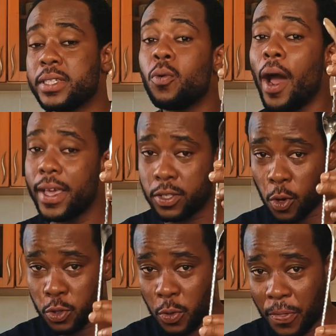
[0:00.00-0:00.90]
reason why
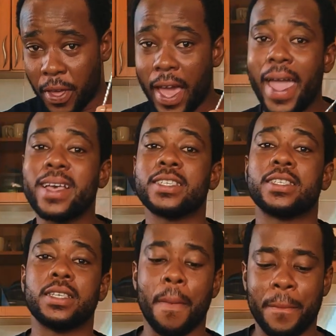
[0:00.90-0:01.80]
it's also there
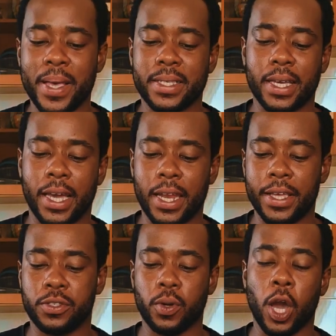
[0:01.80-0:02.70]
is
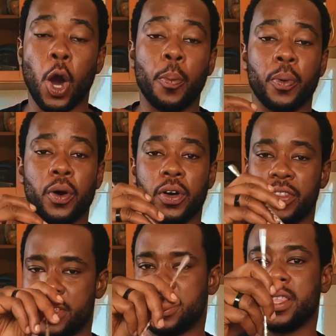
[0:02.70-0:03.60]
basically to help
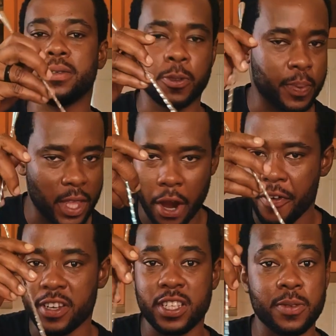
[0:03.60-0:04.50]
the
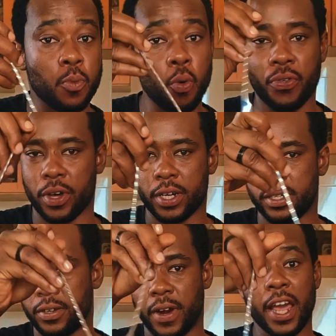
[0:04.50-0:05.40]
stirring smoother
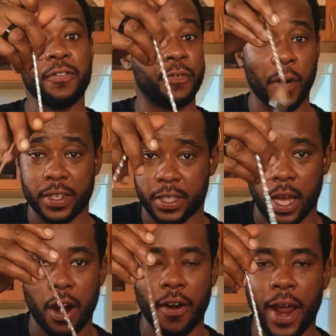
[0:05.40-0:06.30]
and
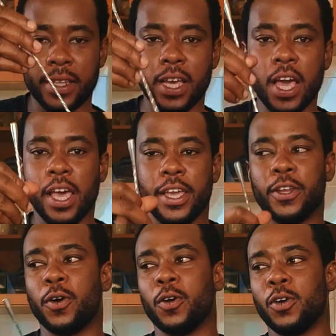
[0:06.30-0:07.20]
faster, all right?
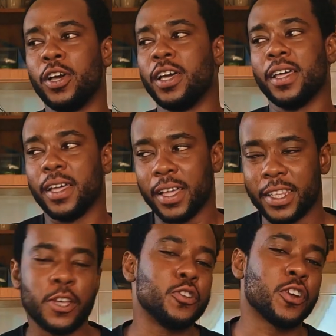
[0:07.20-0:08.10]
You know,
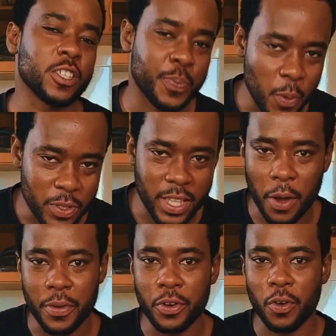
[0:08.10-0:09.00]
the usual spoons
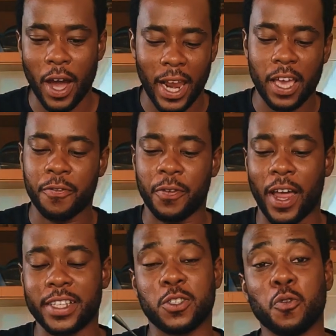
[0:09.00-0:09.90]
that we know are like
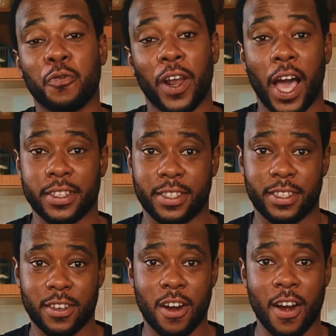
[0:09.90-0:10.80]
flats to
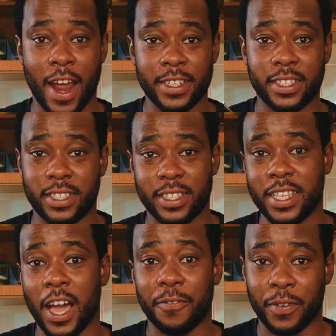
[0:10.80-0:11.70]
flats, all right?
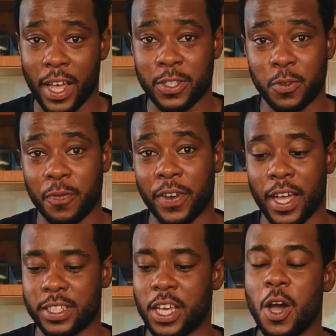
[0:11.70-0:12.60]
They are flats to
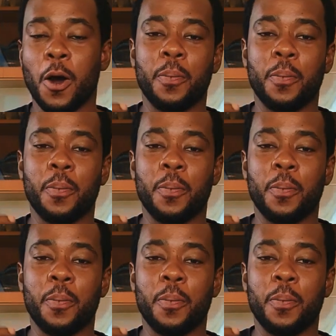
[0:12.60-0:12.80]
flats,